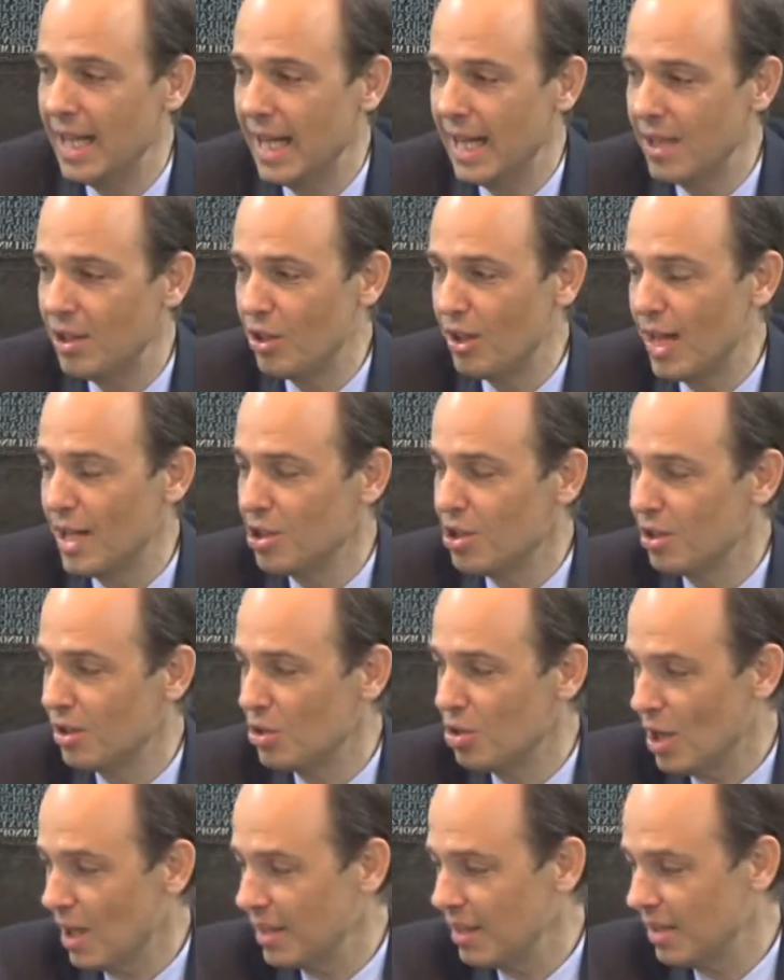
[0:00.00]
international
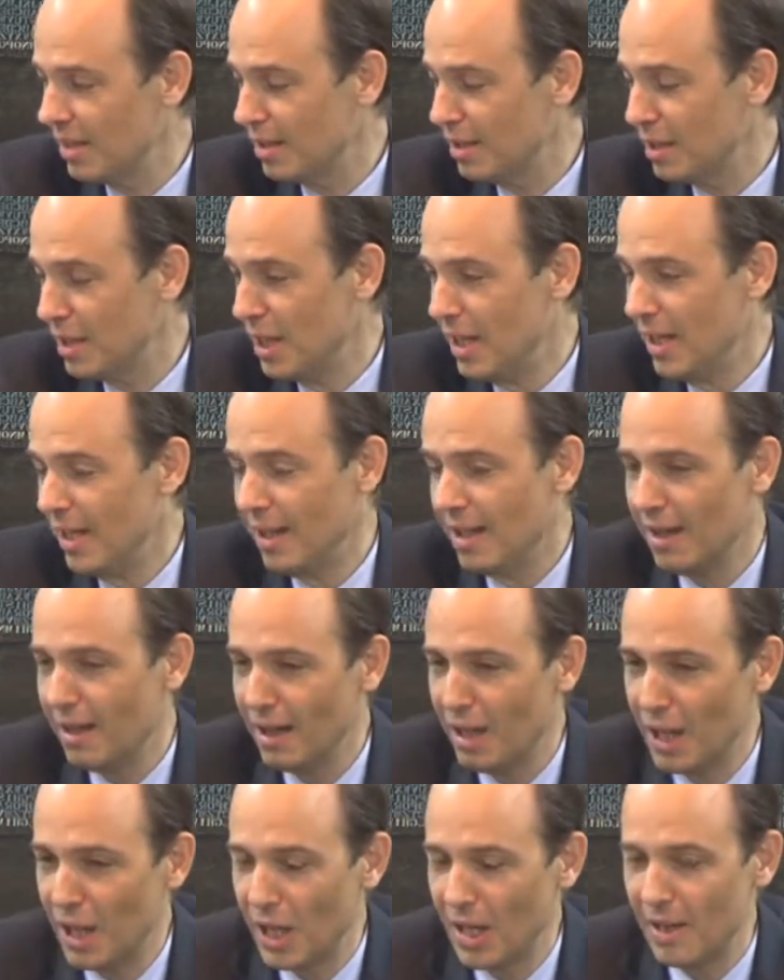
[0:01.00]
justice,
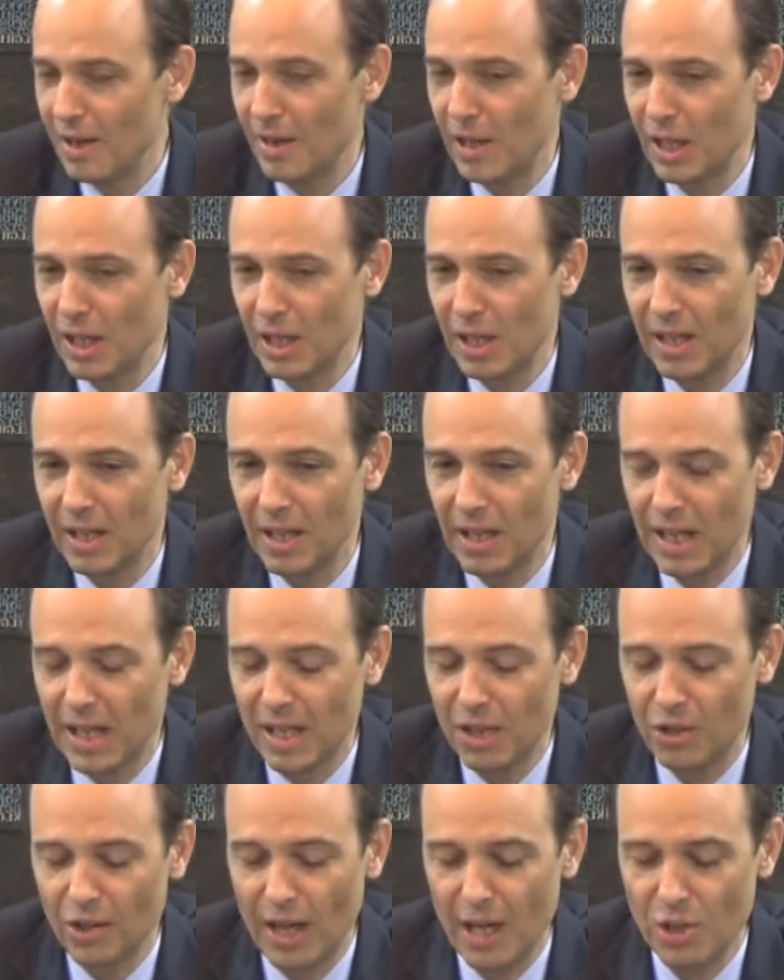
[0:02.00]
the
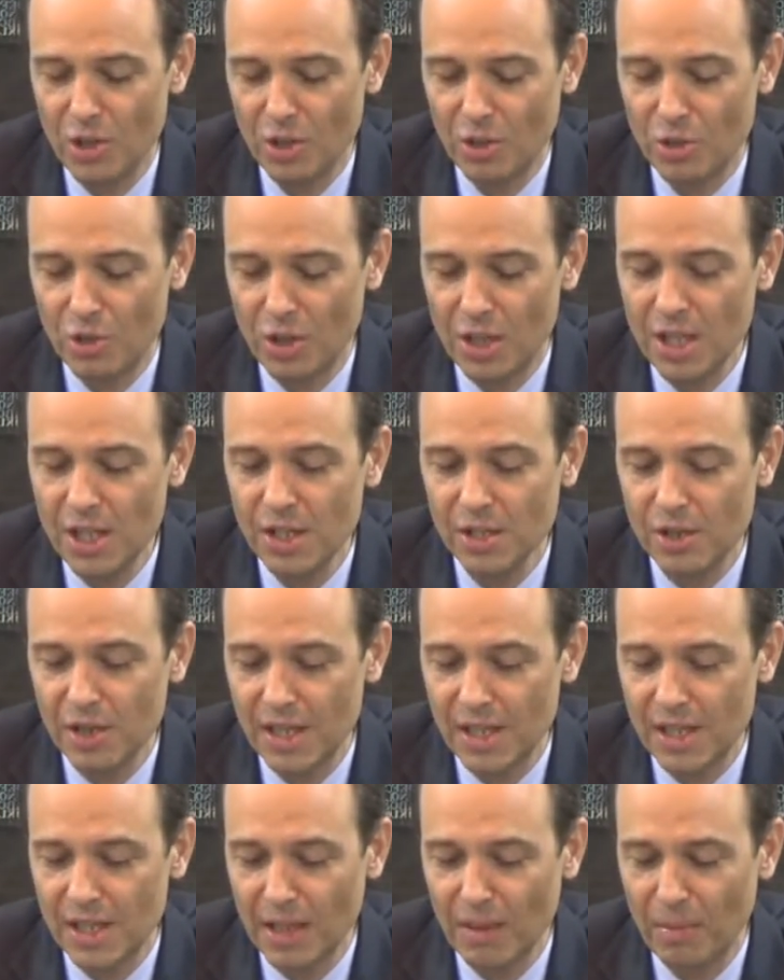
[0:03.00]
international judicial
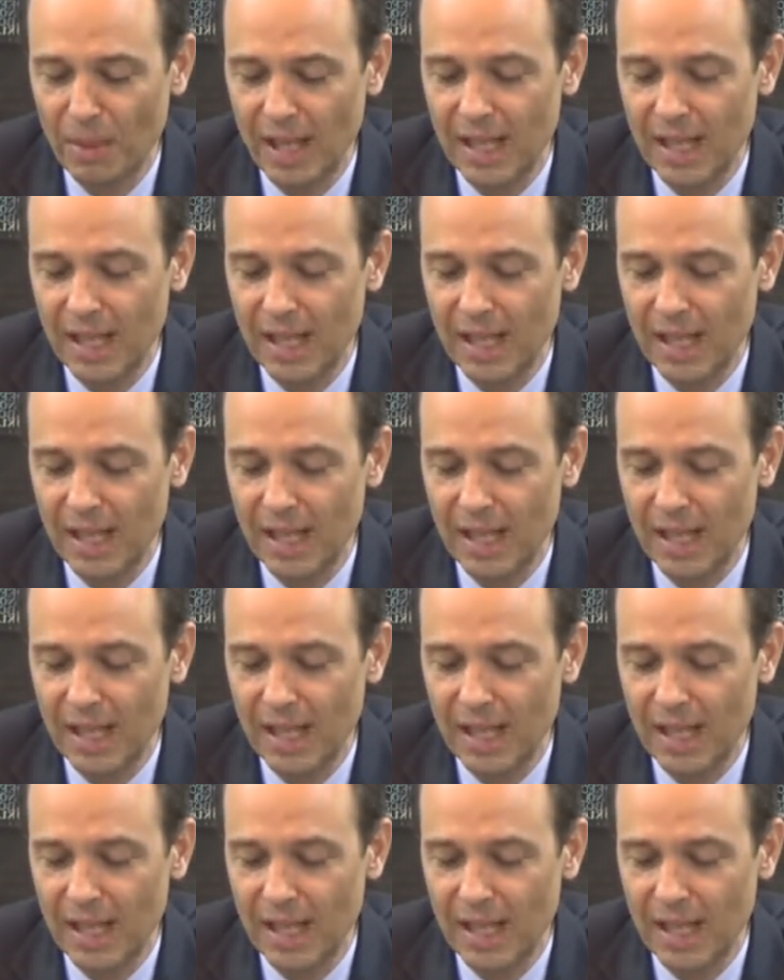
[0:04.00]
system,